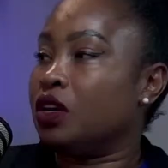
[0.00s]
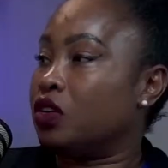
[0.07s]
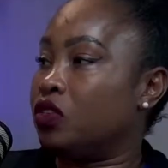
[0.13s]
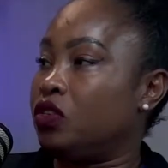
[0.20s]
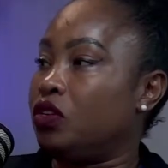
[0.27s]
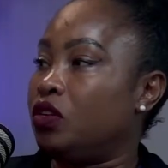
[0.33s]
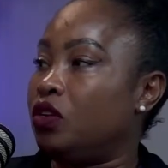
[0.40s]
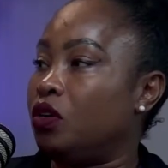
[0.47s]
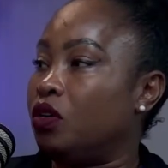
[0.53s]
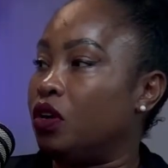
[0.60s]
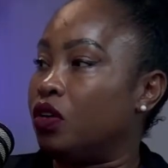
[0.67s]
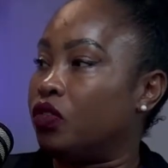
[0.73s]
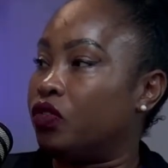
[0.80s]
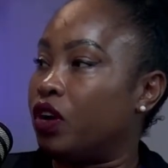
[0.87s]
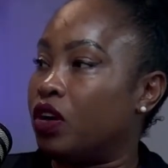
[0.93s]

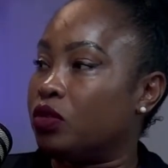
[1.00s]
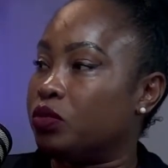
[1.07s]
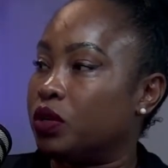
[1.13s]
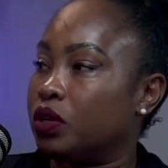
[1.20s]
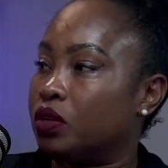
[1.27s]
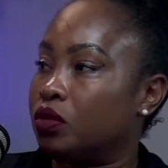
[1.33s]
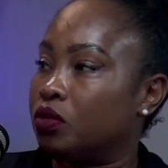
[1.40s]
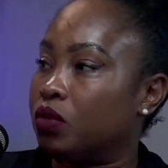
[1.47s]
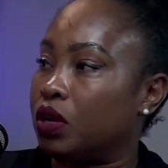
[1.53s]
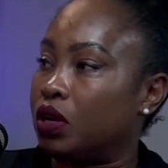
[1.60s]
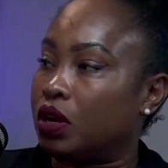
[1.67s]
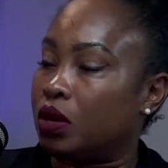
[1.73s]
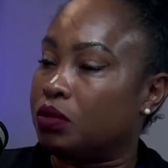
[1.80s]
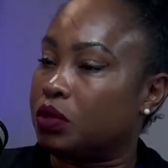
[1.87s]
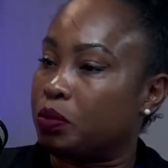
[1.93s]
as far as when it
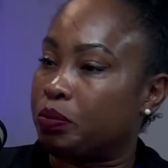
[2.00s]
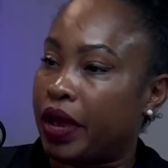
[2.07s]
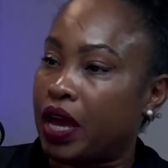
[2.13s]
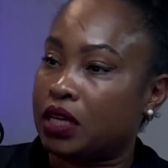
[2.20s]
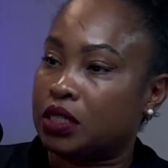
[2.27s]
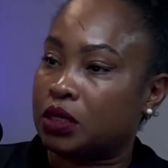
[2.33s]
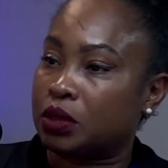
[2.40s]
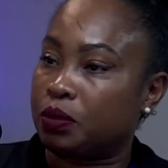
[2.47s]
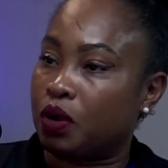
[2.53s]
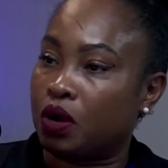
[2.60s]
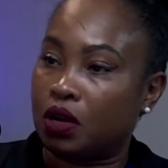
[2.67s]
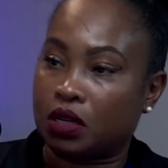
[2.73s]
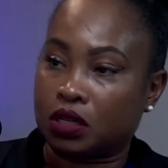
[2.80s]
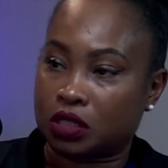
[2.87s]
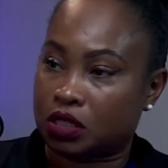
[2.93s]
comes to basketball,
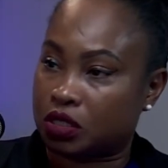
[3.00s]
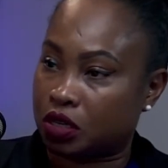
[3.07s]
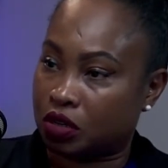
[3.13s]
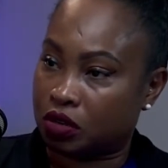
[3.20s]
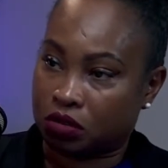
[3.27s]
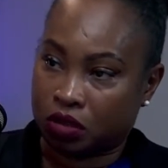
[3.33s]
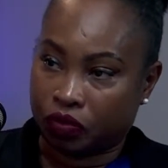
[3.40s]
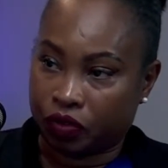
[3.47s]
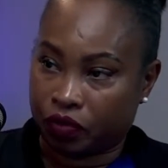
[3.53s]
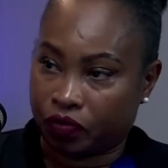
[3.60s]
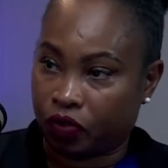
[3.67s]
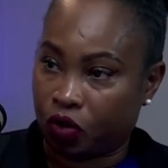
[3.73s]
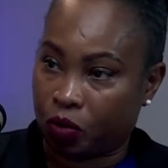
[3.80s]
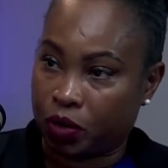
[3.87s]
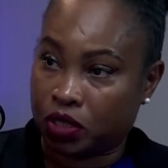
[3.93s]
there's a certain different
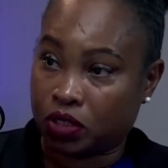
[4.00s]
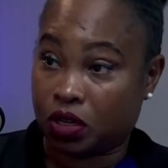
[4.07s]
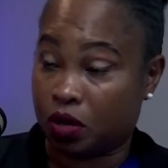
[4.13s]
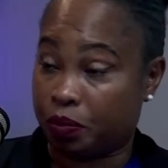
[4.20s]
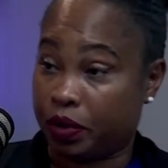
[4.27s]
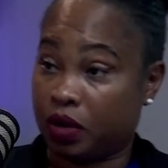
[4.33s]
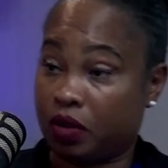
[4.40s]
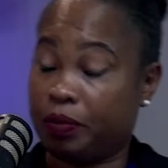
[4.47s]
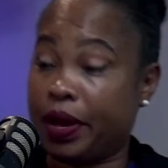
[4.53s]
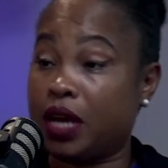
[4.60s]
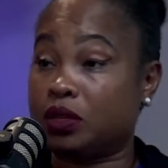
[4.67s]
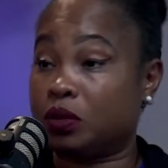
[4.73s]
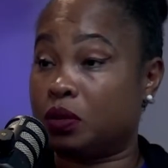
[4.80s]
formation compared to basketball.